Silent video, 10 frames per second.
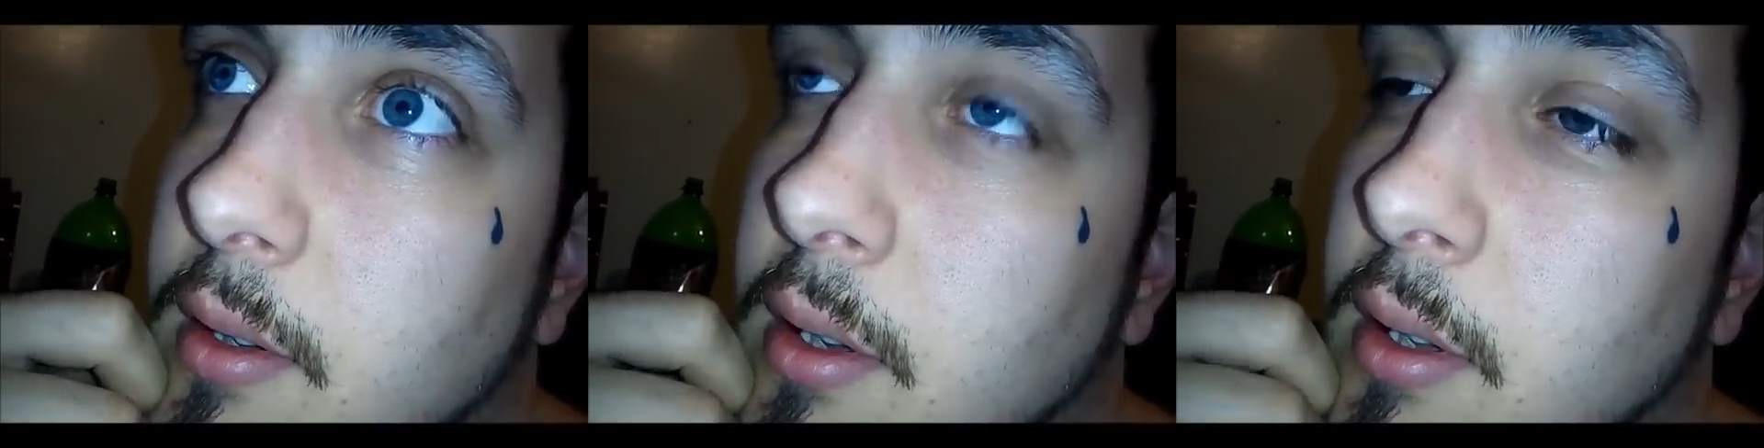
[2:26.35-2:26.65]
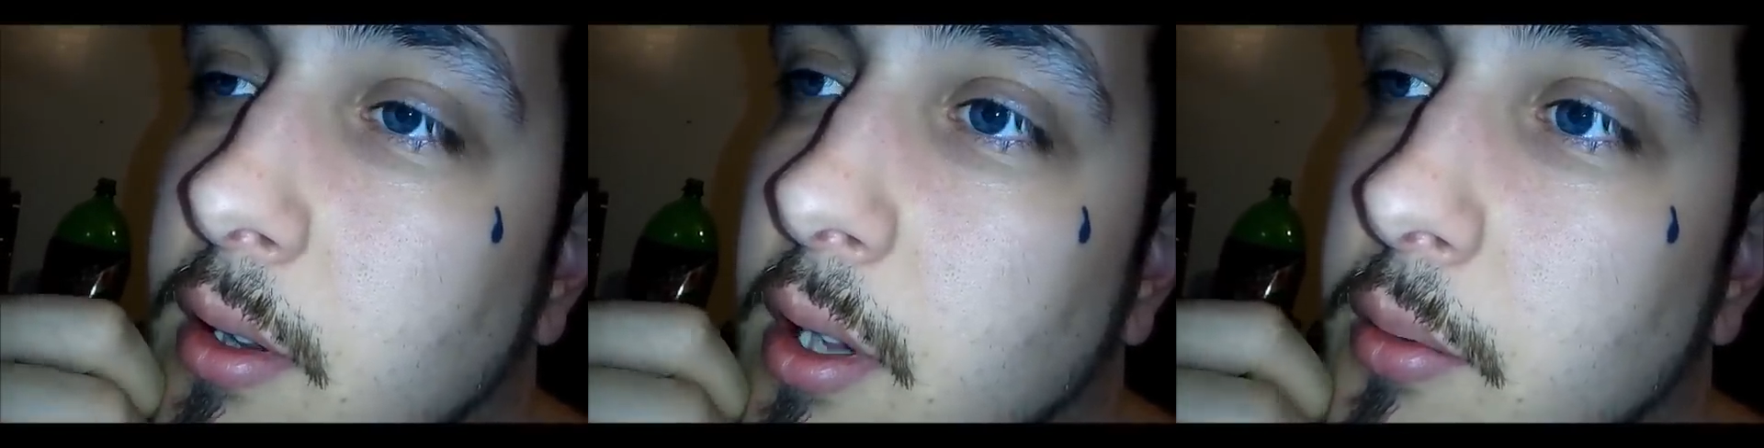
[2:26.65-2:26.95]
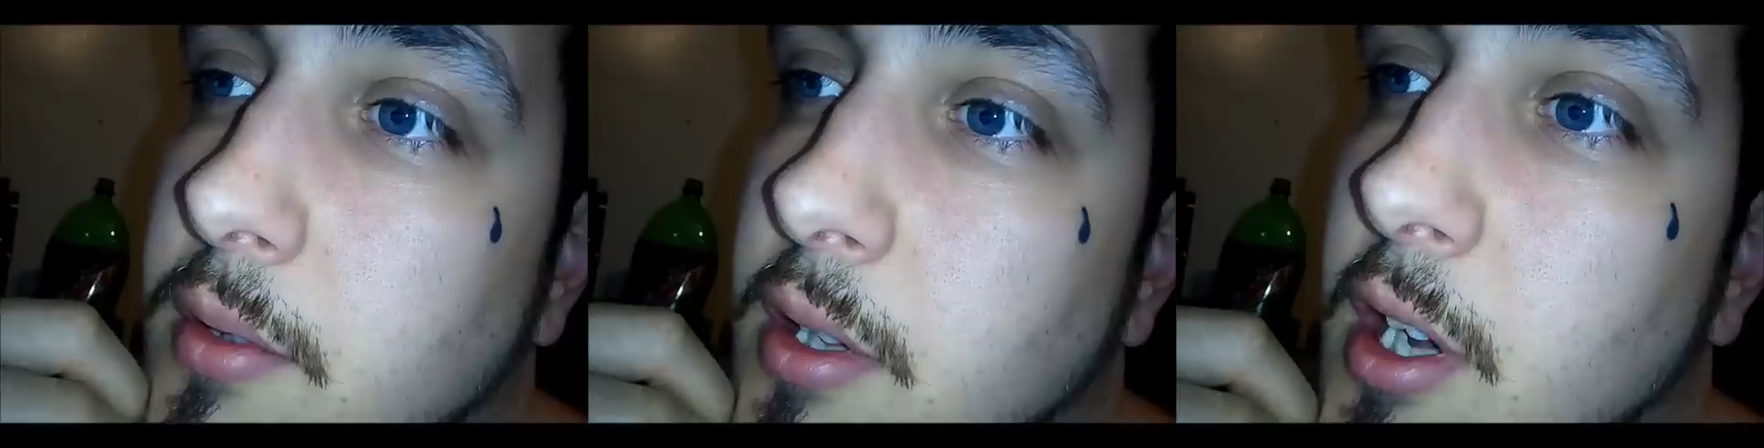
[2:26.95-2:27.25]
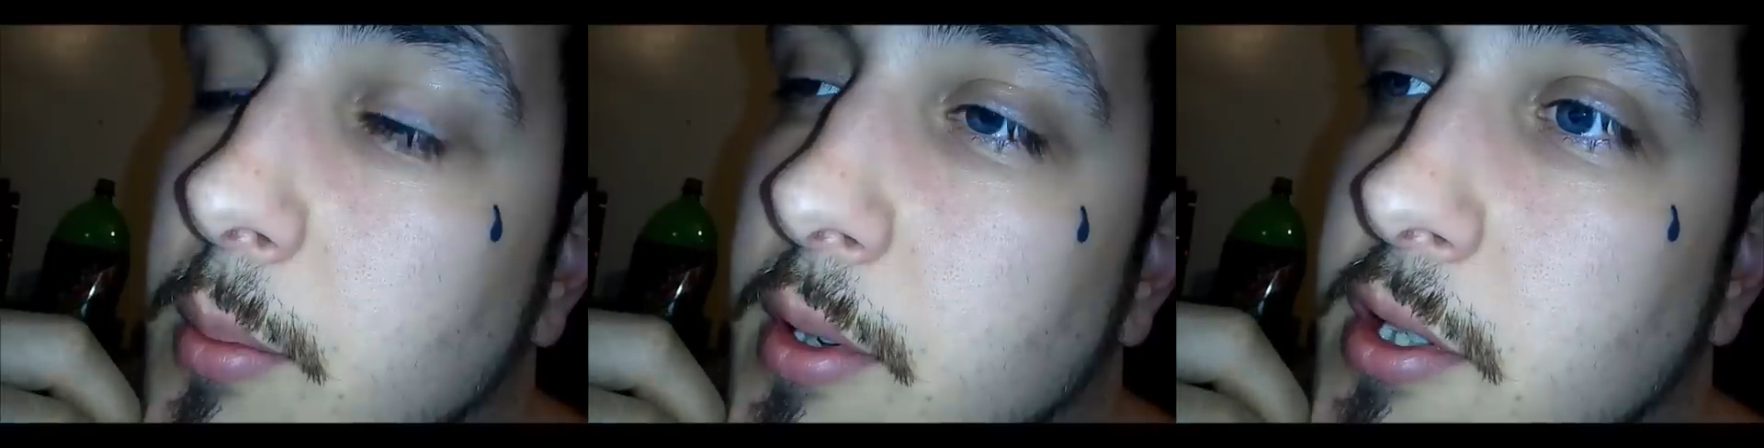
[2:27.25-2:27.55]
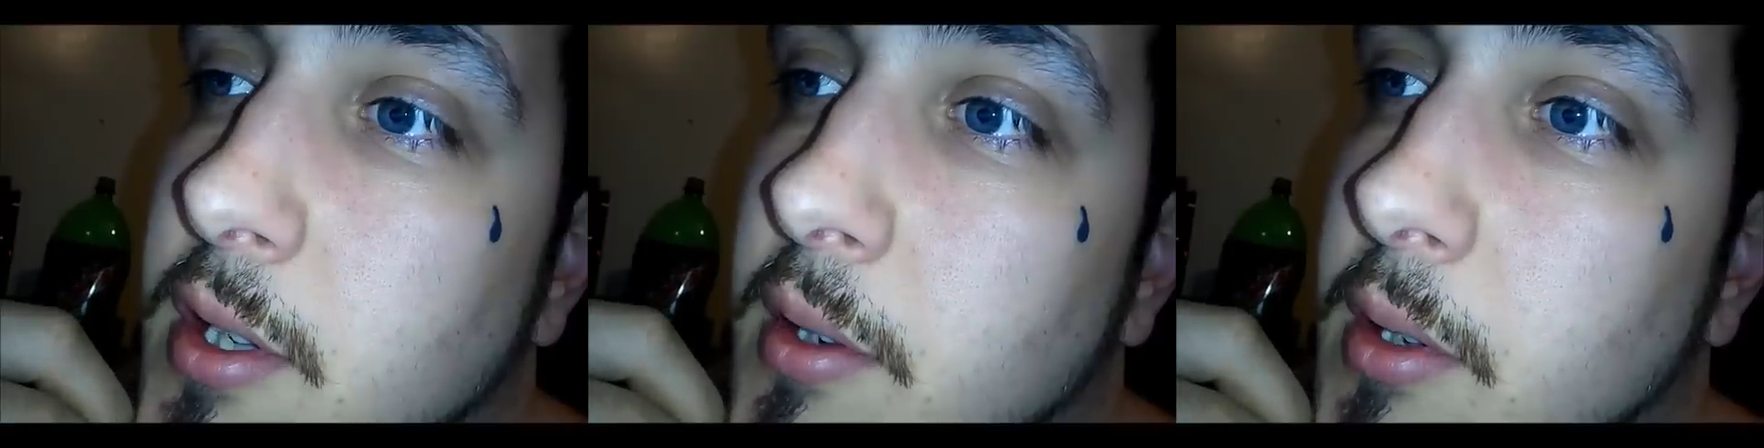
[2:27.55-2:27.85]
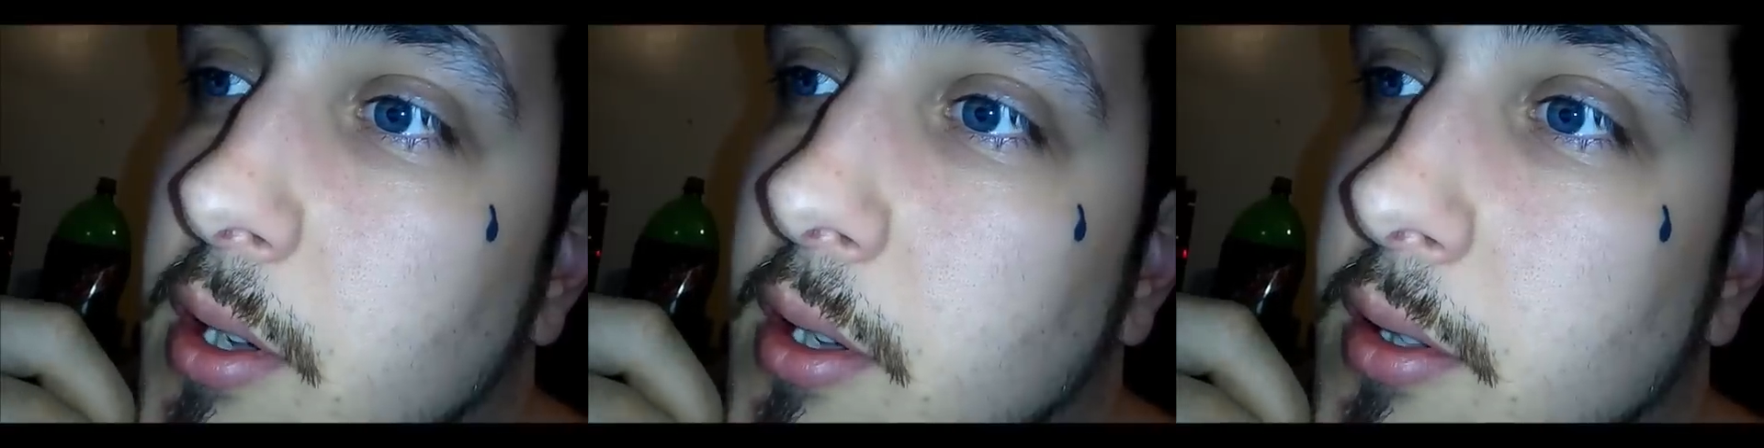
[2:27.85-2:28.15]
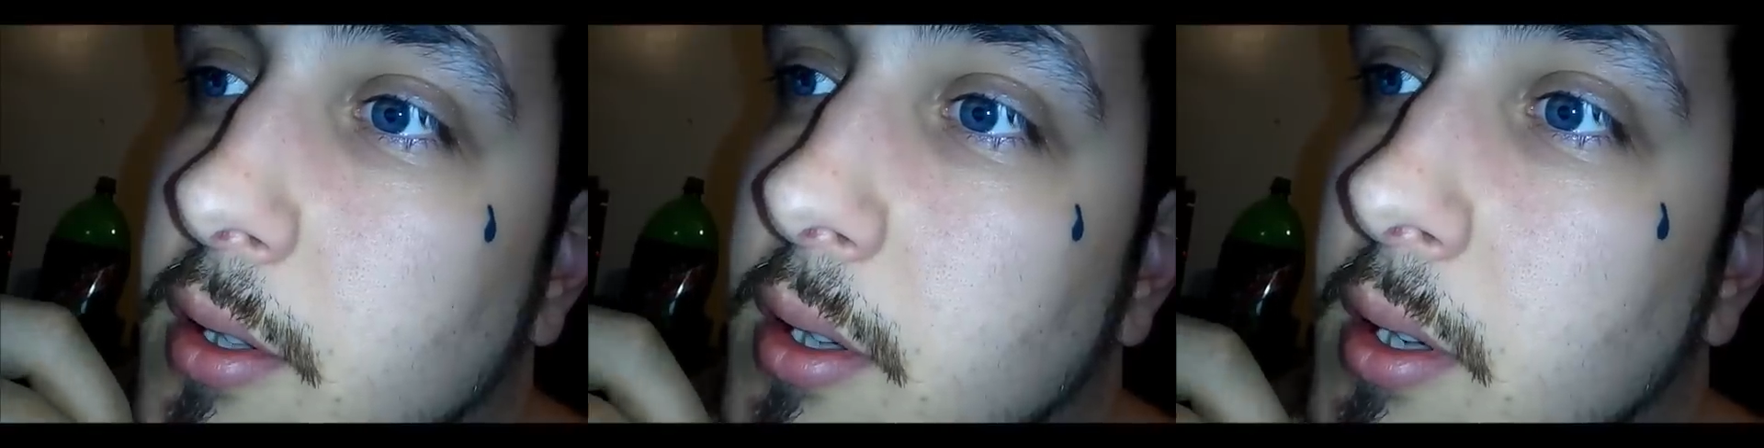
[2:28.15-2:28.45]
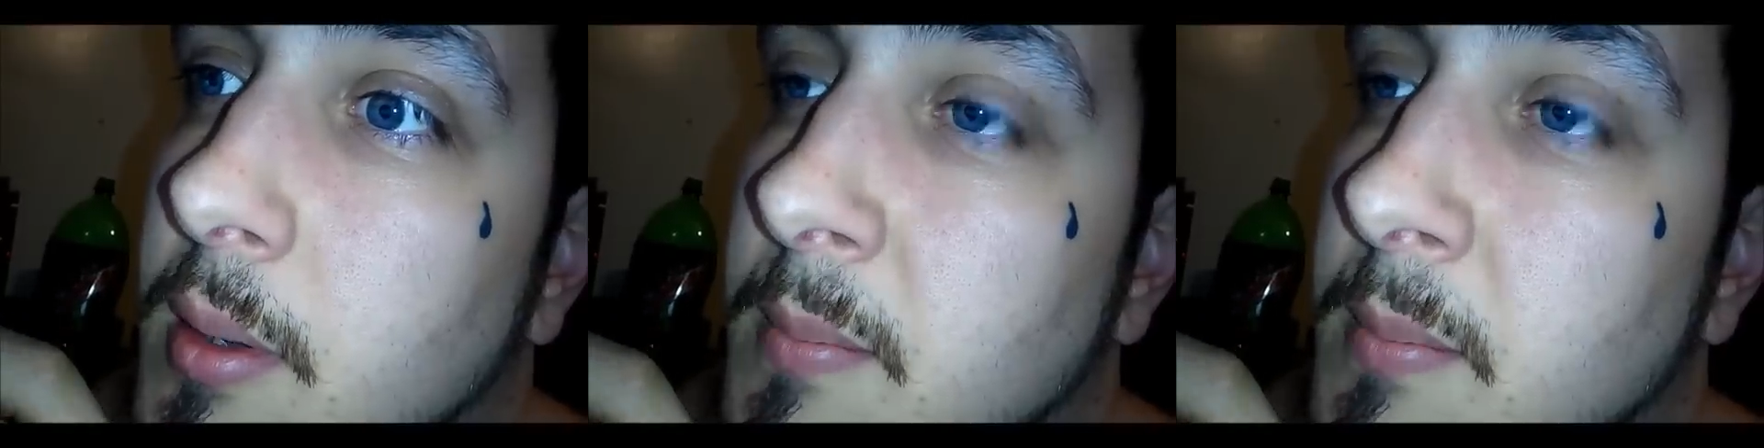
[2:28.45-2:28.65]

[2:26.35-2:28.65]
and that was garbage and they recalled it.